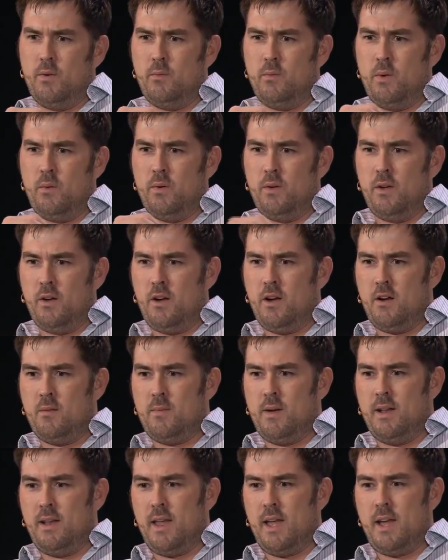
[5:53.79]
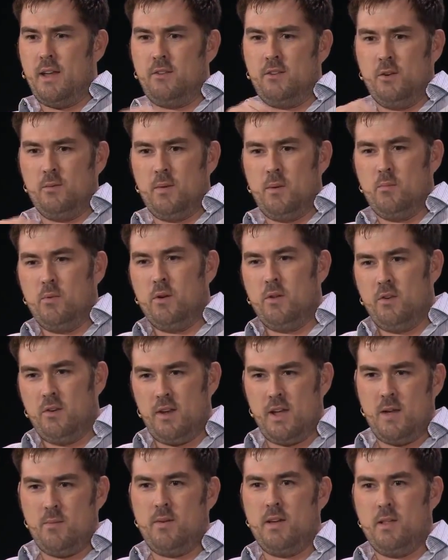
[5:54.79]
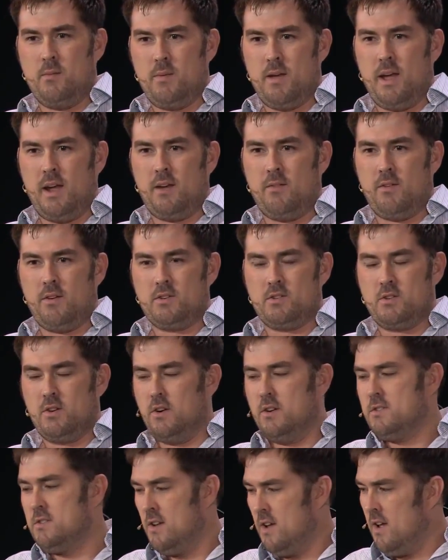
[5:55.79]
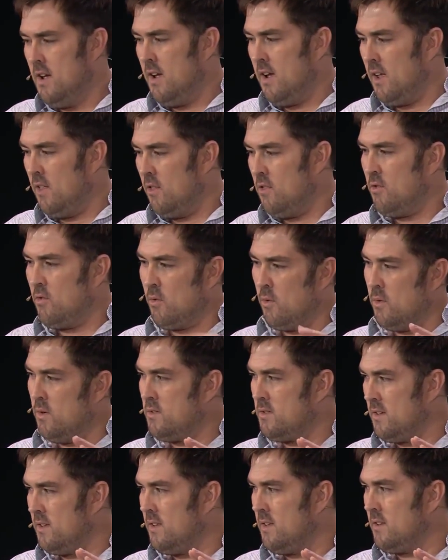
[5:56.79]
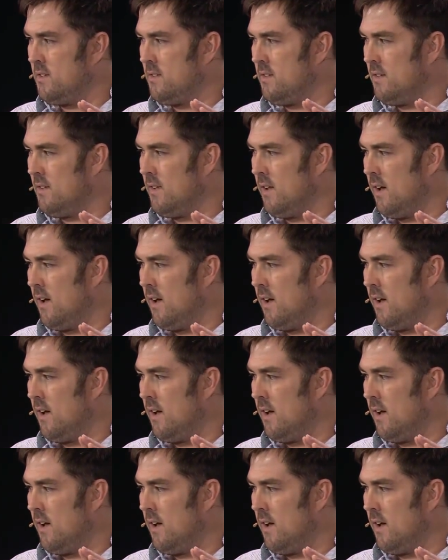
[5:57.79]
when we were young, my dad took my brother and I by the back of our shirts and threw us in this